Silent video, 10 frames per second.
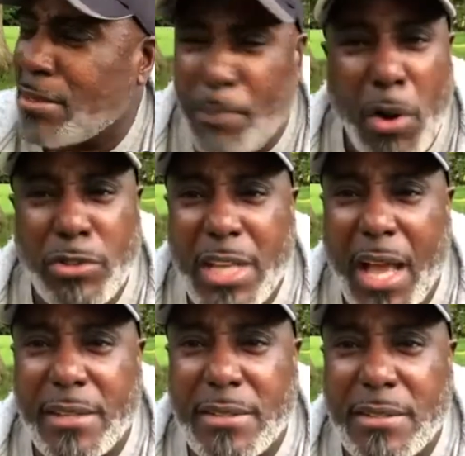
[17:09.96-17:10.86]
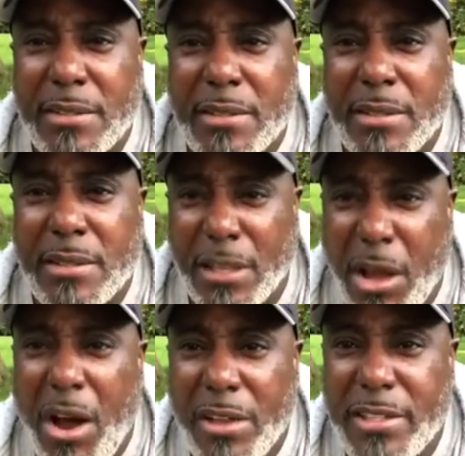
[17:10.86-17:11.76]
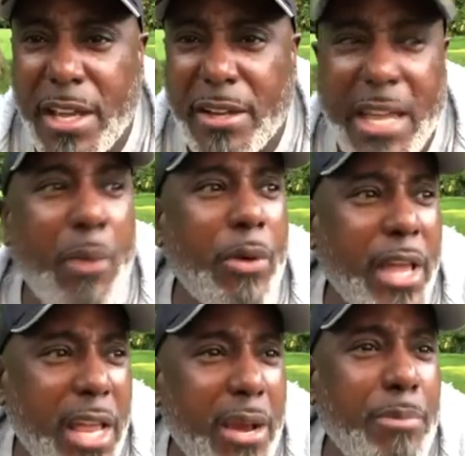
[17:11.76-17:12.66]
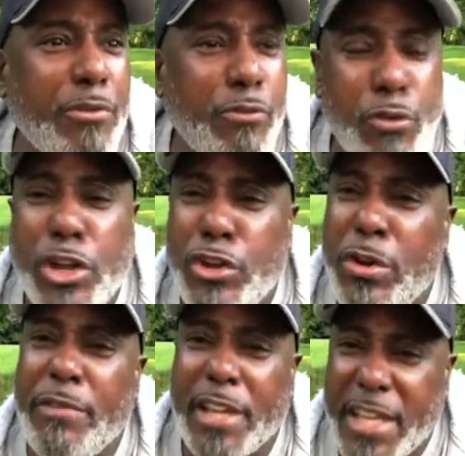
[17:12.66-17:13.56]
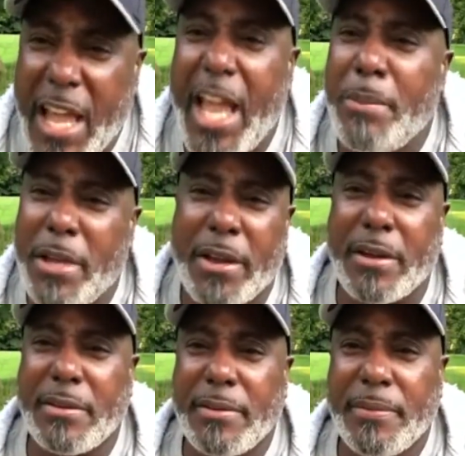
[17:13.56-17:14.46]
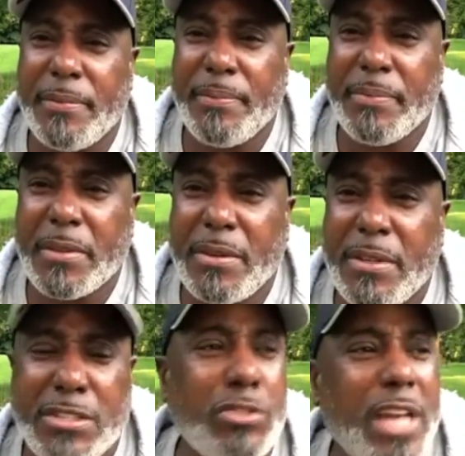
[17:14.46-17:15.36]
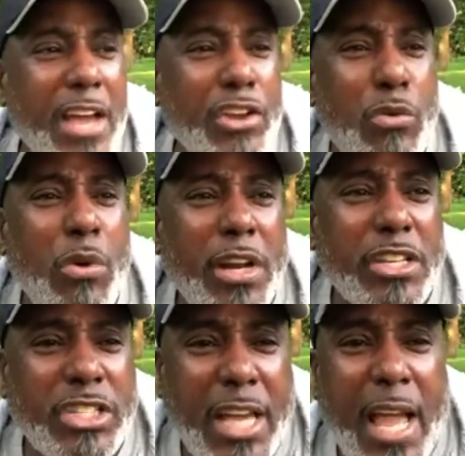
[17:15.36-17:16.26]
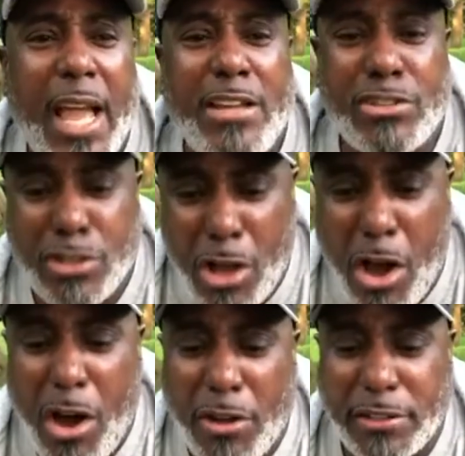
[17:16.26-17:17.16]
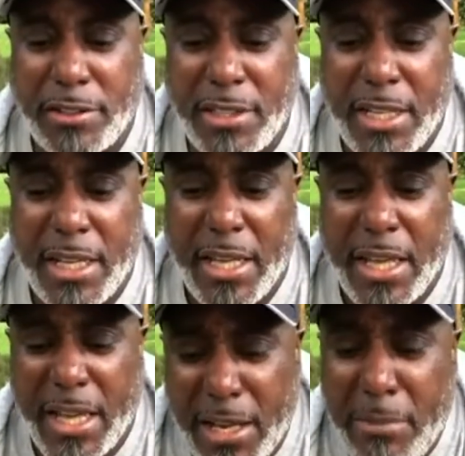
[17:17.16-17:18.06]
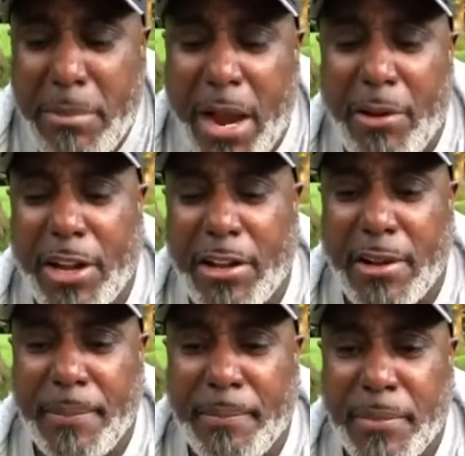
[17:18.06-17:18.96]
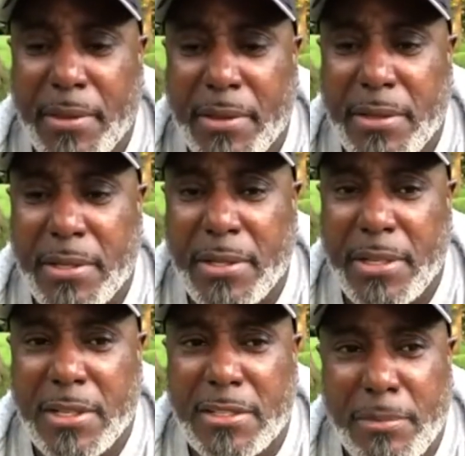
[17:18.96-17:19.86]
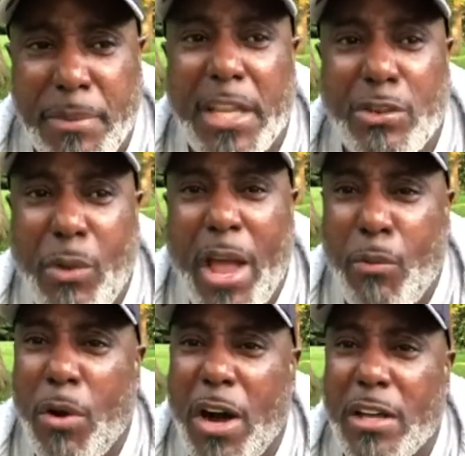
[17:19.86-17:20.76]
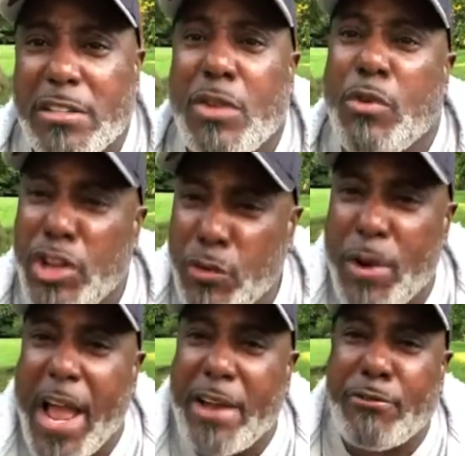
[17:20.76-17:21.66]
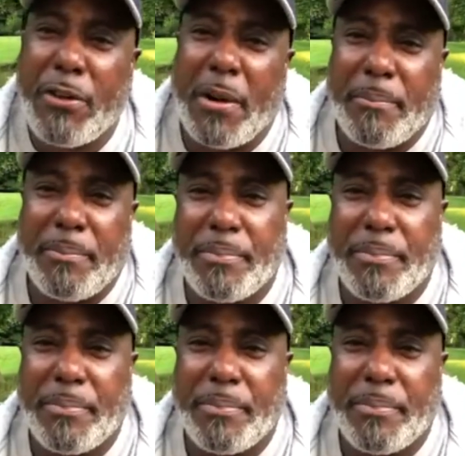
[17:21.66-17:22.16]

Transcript: to protest the laws here that were here before you even came here? So now you want to change laws in America to be the way it was where you ran from.